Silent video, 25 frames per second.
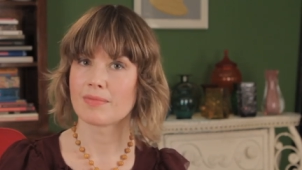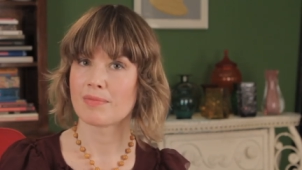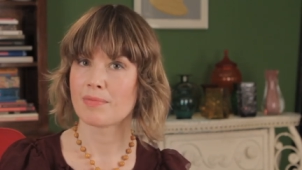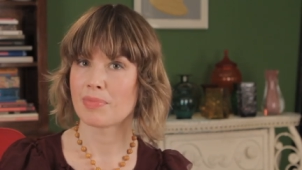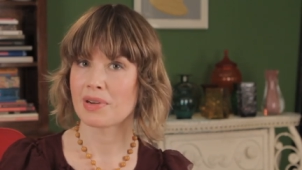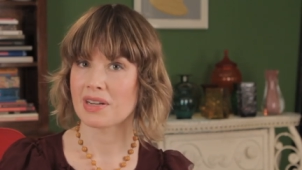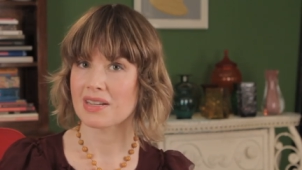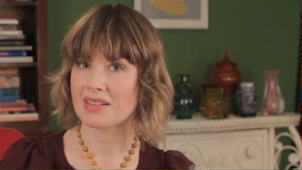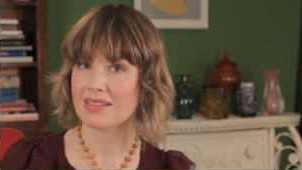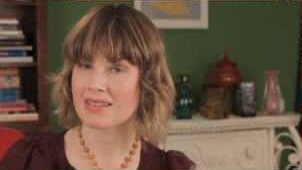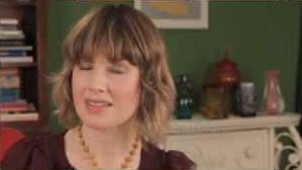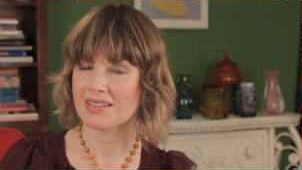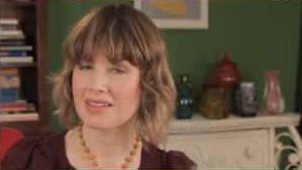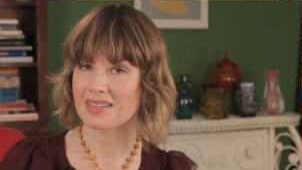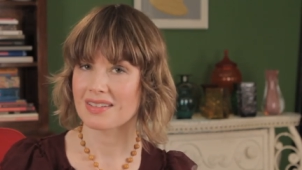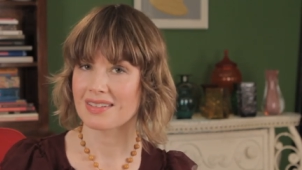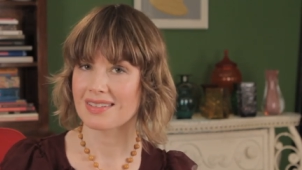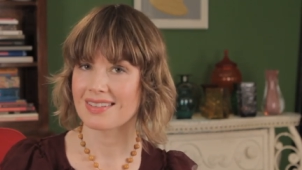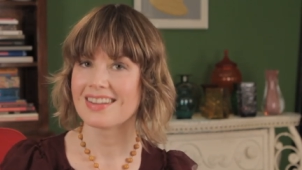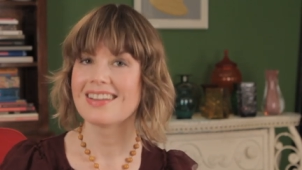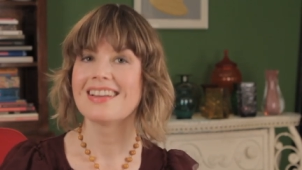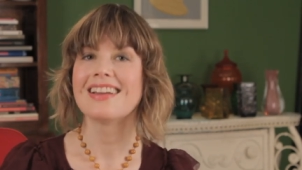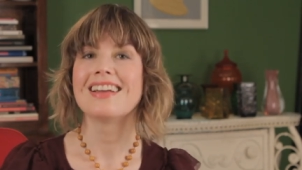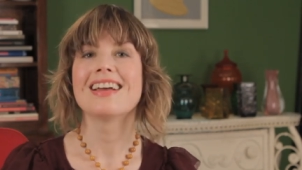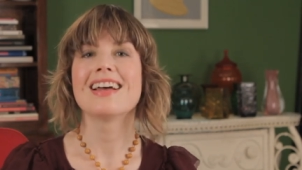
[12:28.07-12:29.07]
Buster.
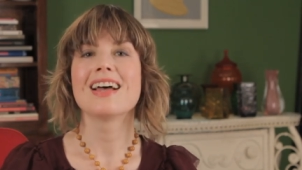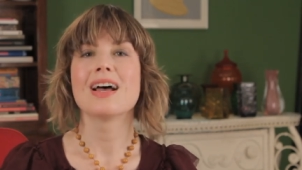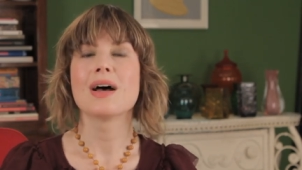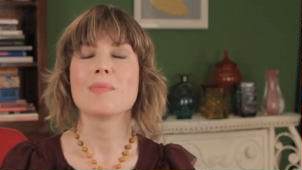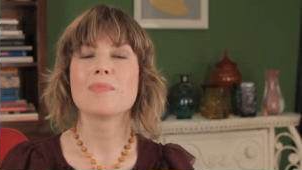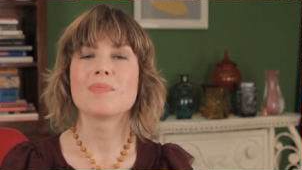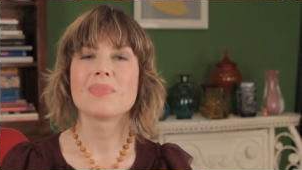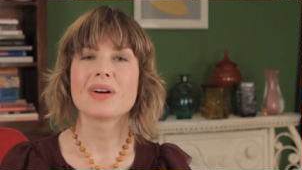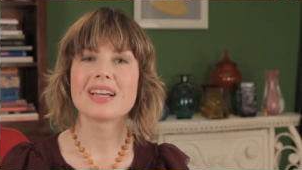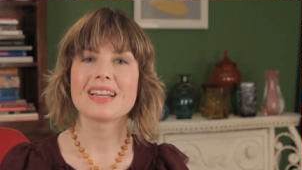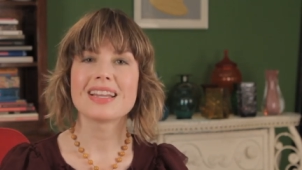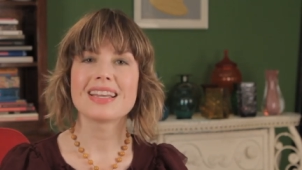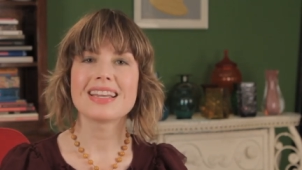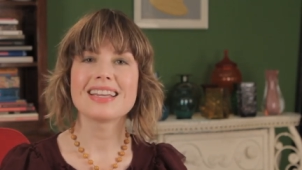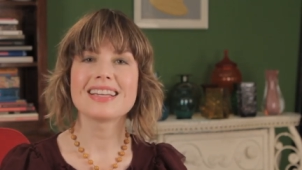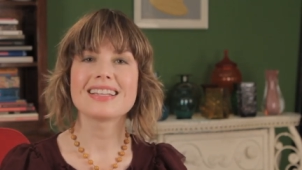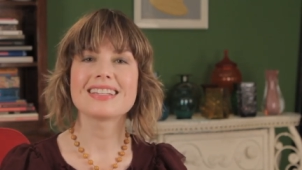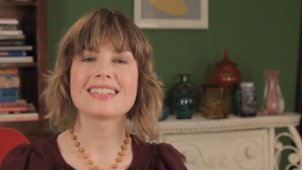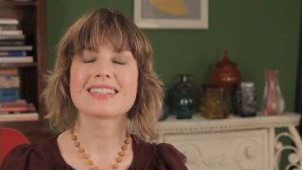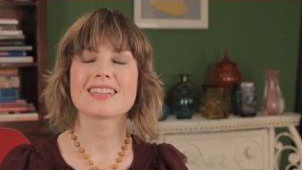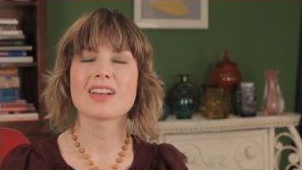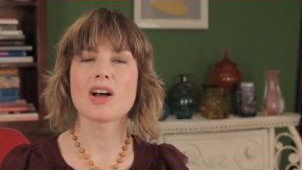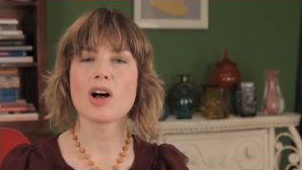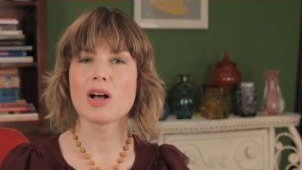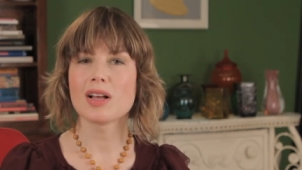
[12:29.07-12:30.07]
But
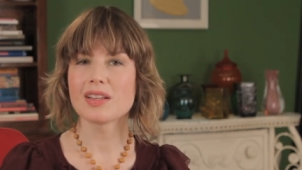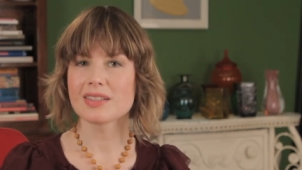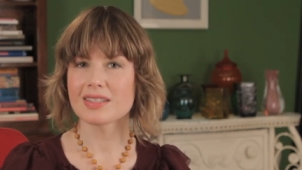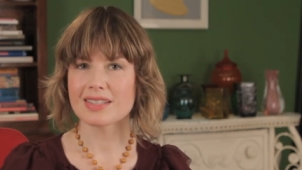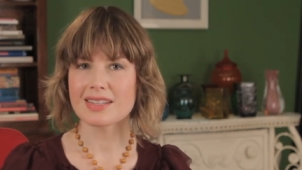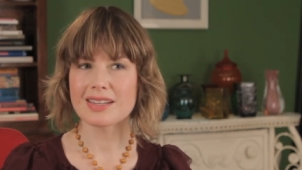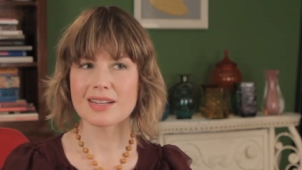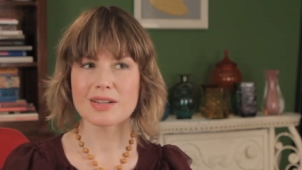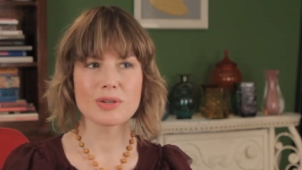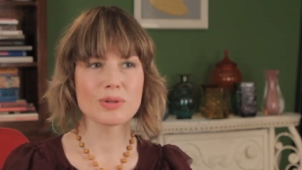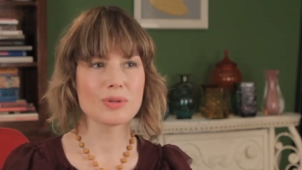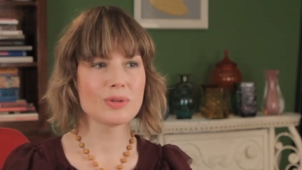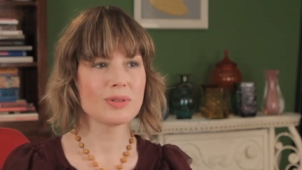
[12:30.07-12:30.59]
it's also